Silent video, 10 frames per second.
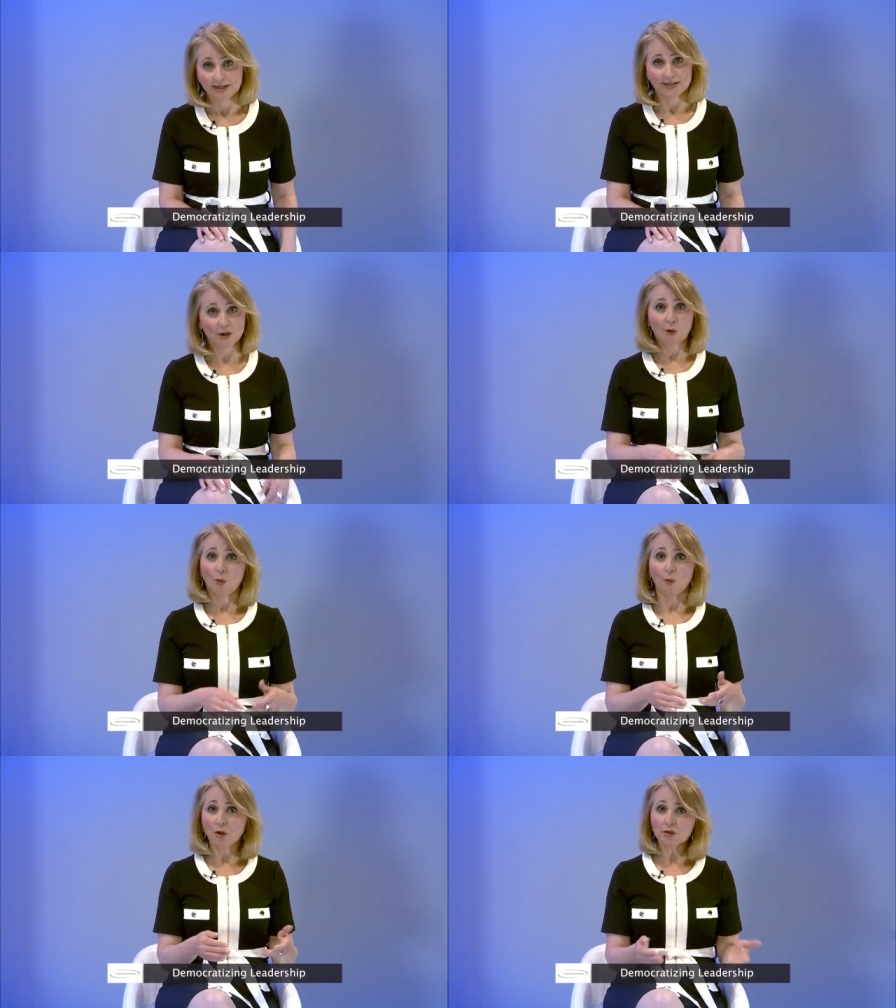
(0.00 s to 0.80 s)

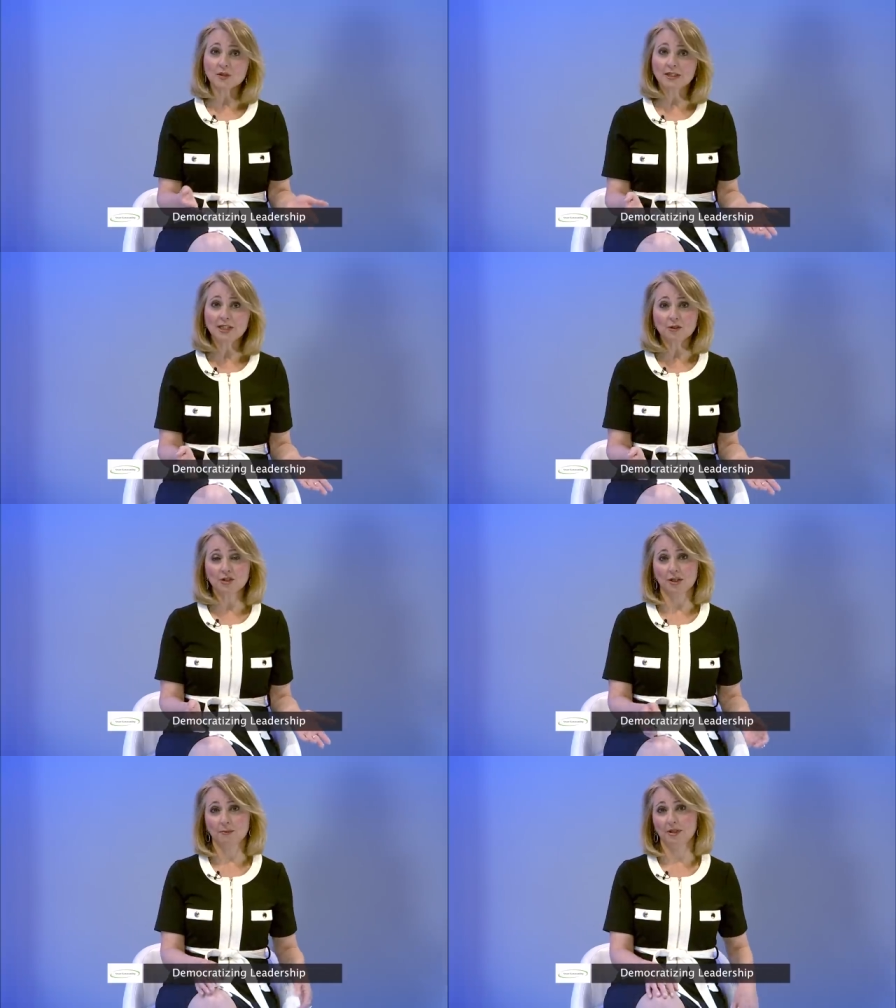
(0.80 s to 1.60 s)
So, where's
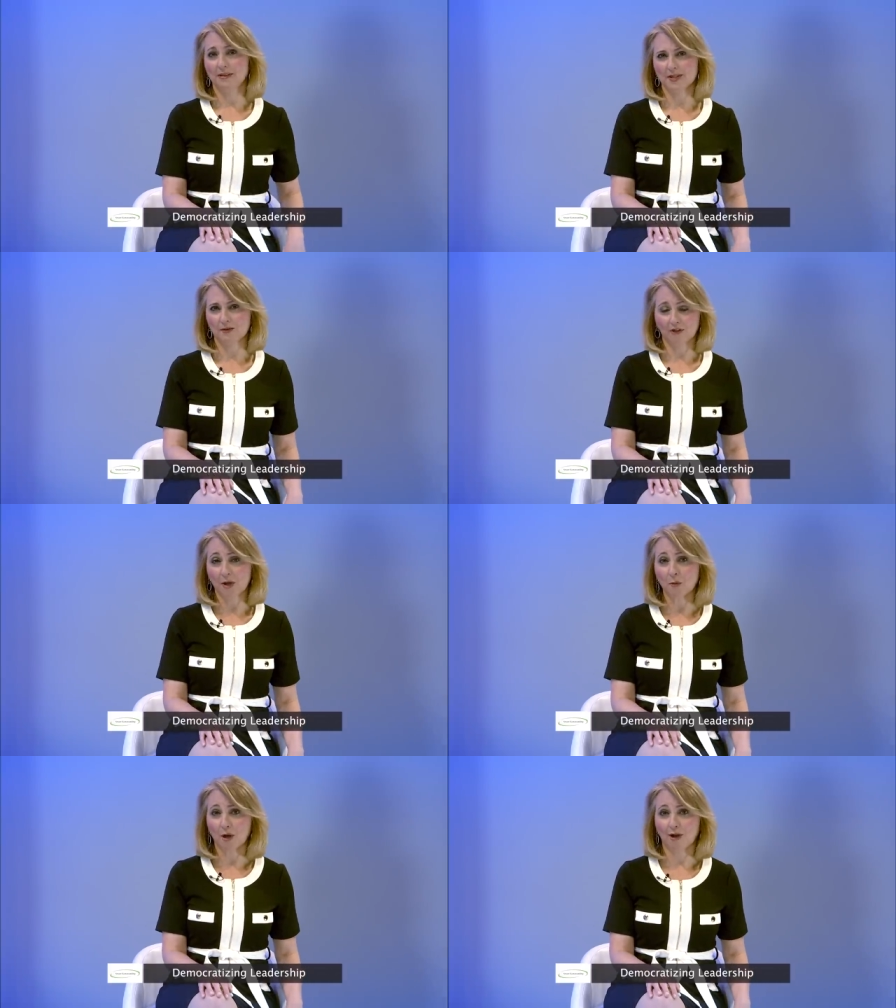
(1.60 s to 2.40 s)
leadership in this
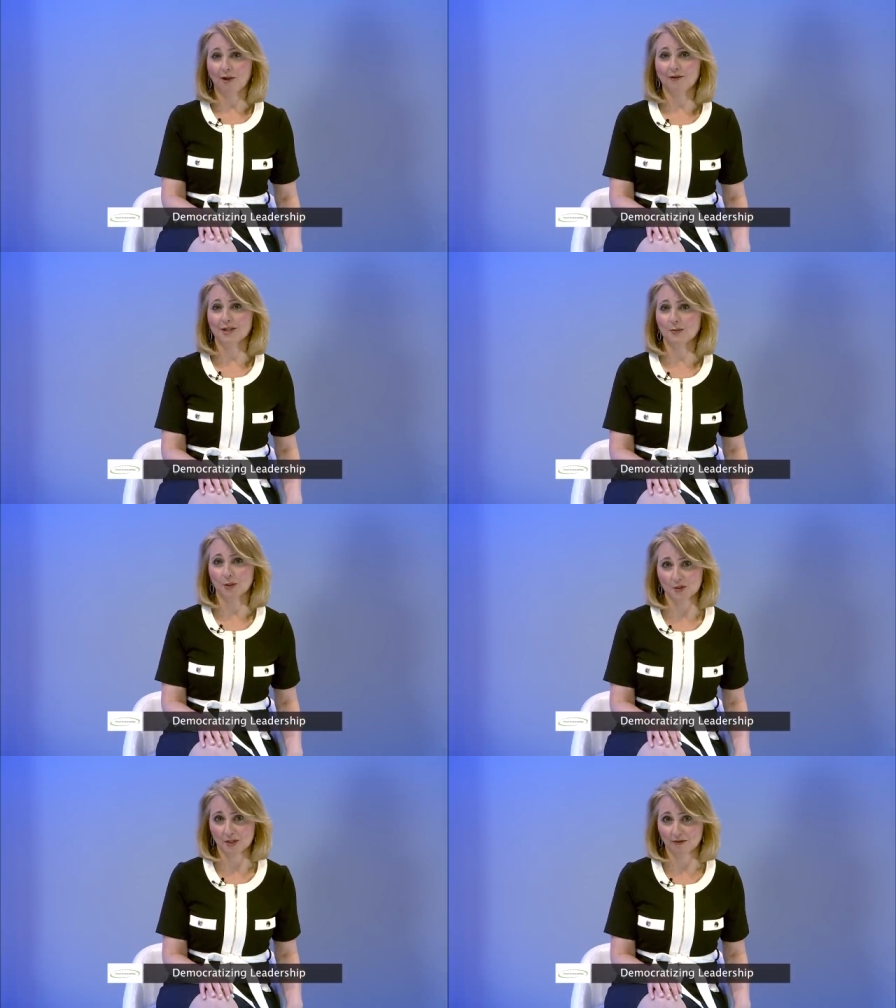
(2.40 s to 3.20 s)
framework of
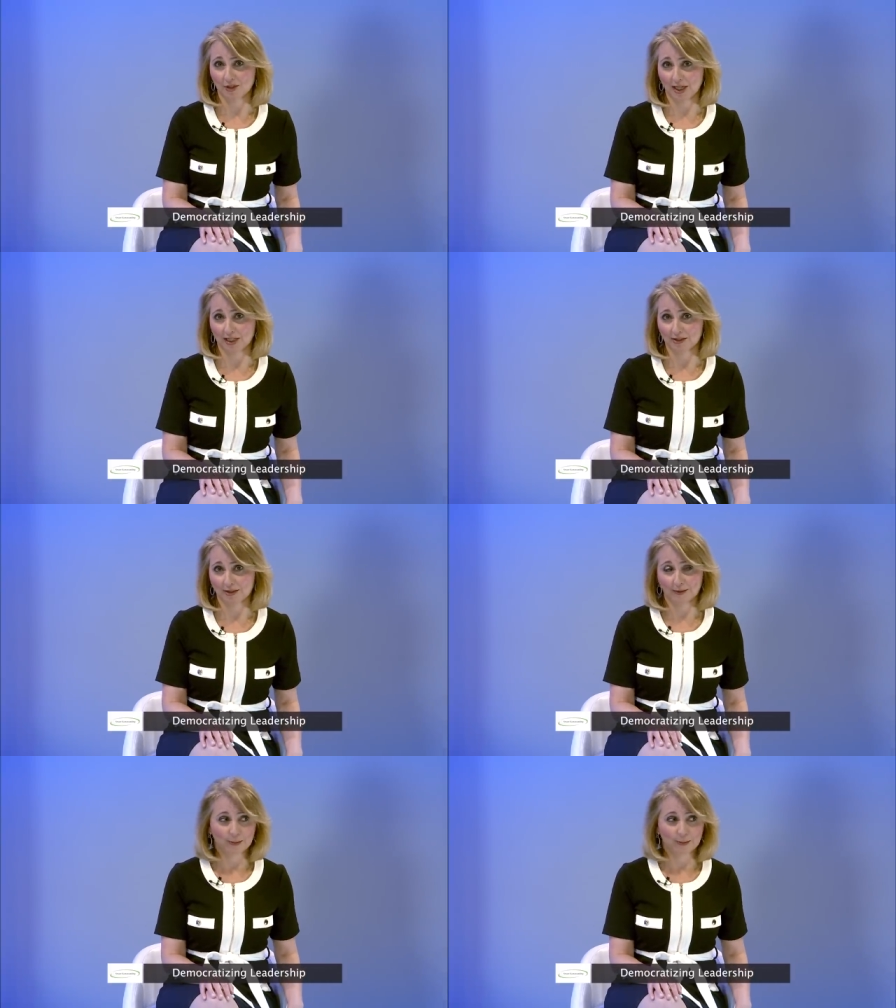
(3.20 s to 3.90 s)
explosive change?